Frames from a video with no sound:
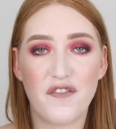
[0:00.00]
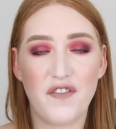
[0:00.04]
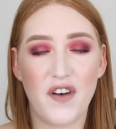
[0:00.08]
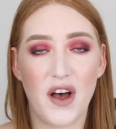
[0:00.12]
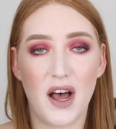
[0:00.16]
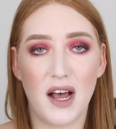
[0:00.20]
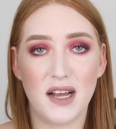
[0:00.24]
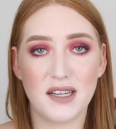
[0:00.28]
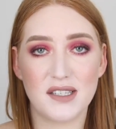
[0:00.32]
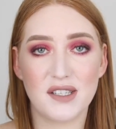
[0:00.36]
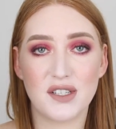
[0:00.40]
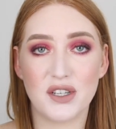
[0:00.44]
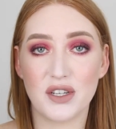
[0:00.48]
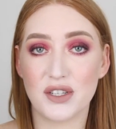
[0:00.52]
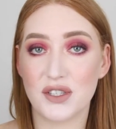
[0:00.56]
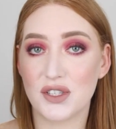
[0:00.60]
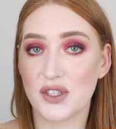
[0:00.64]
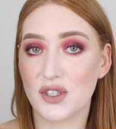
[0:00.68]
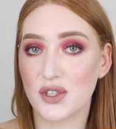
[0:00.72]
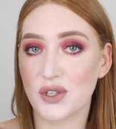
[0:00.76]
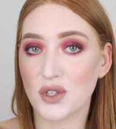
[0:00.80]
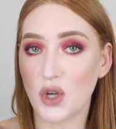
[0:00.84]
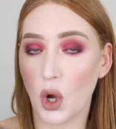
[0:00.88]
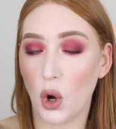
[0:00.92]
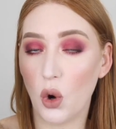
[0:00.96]
Fast
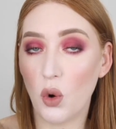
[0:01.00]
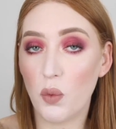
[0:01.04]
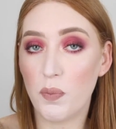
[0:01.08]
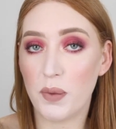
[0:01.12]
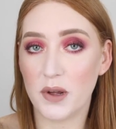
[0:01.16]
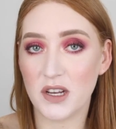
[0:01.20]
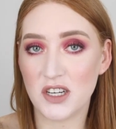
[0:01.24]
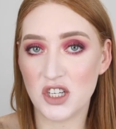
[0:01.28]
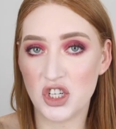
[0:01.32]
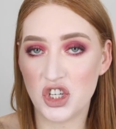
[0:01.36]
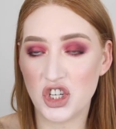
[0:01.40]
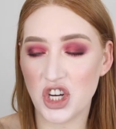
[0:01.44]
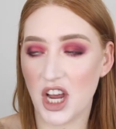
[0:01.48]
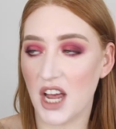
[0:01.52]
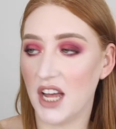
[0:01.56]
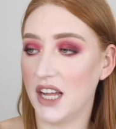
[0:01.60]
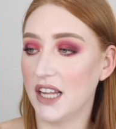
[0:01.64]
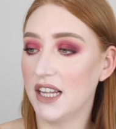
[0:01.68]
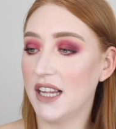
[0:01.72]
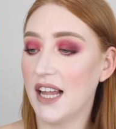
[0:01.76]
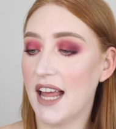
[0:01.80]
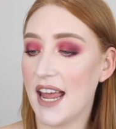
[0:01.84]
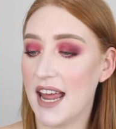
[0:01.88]
Sculpt Gel,